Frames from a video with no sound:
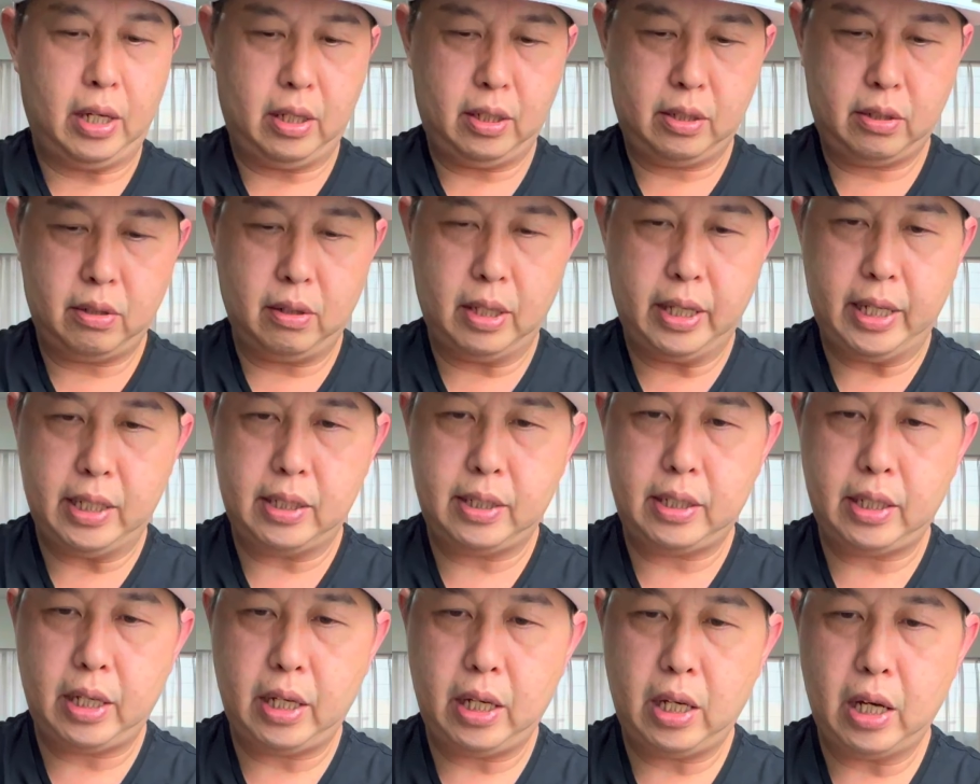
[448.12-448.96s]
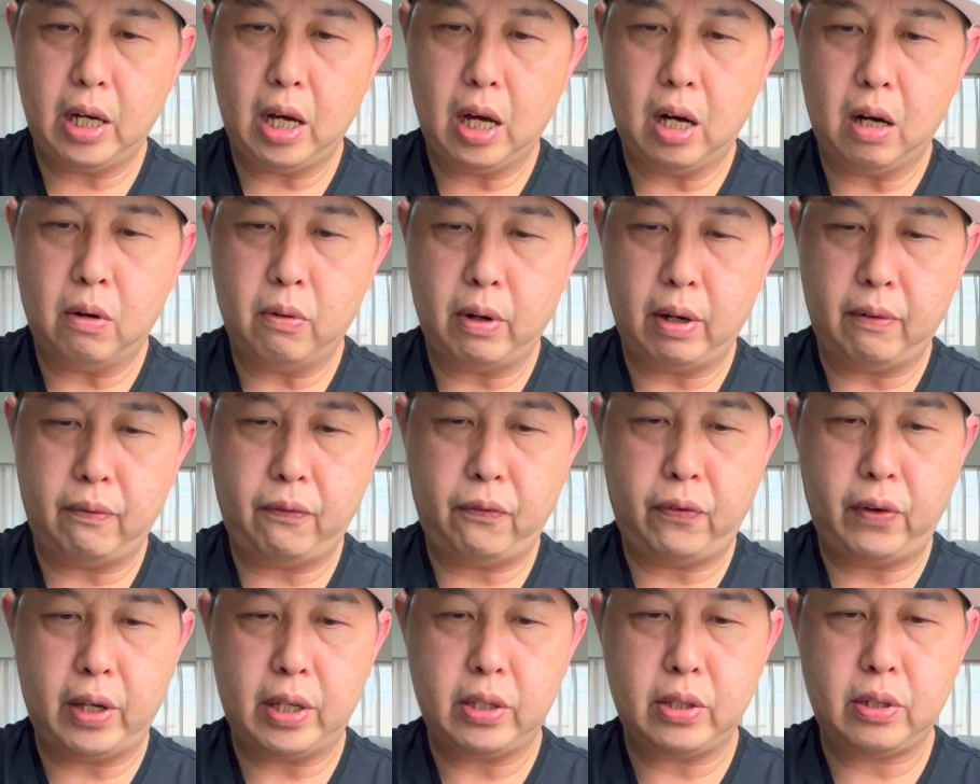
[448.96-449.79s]
so let's see how it
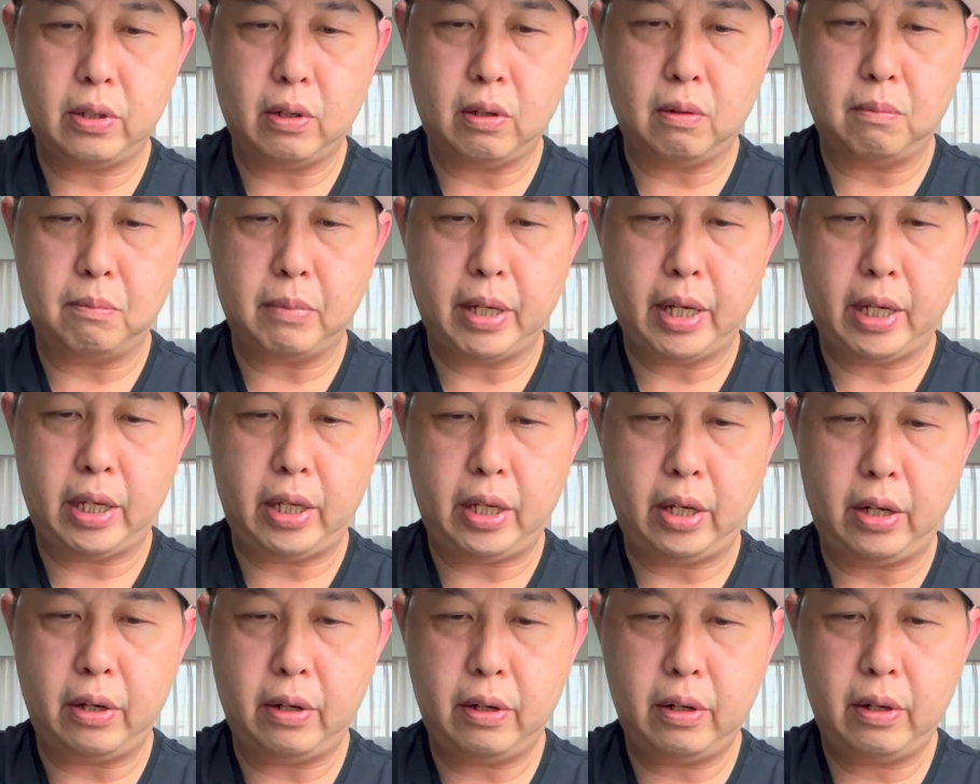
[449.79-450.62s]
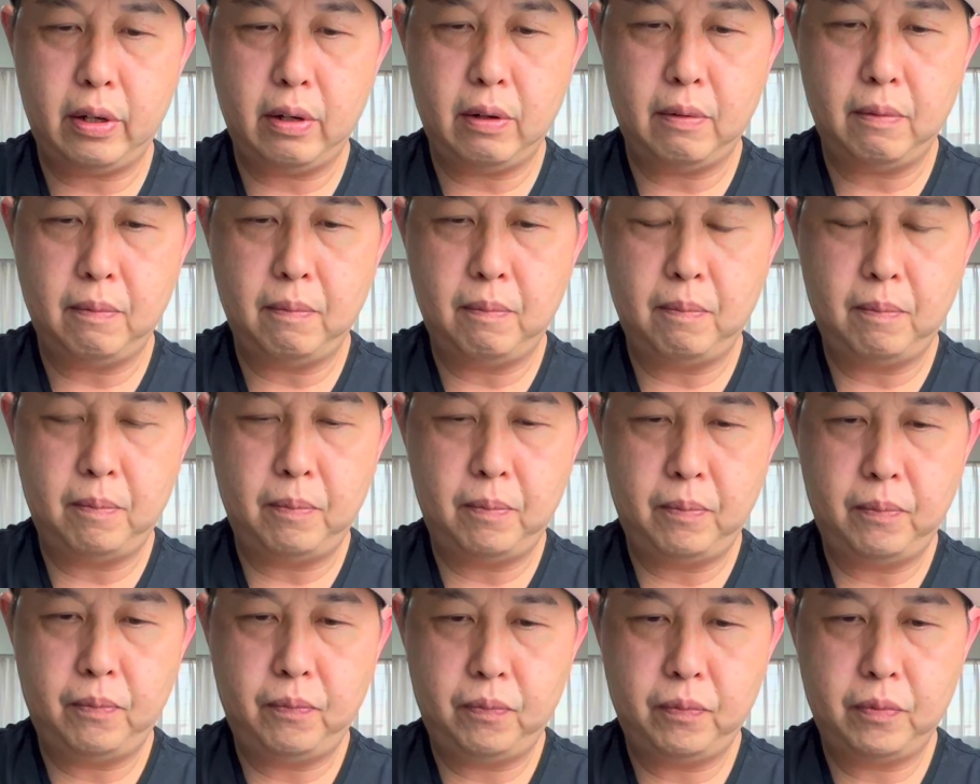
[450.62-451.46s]
fits on my ear.
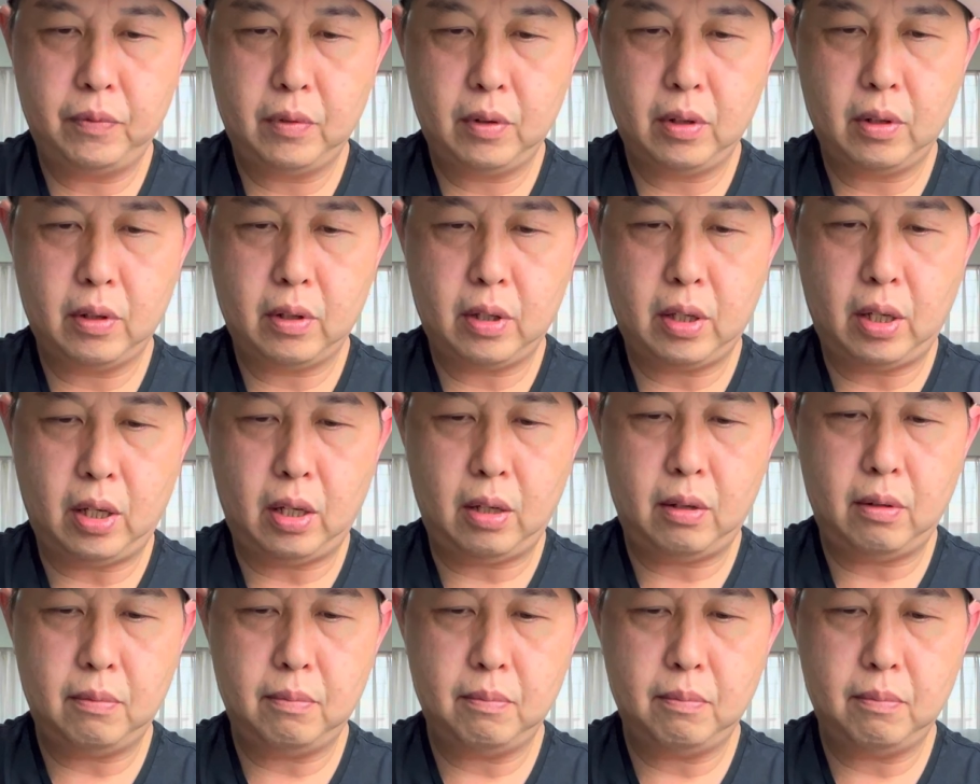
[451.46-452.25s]
Okay.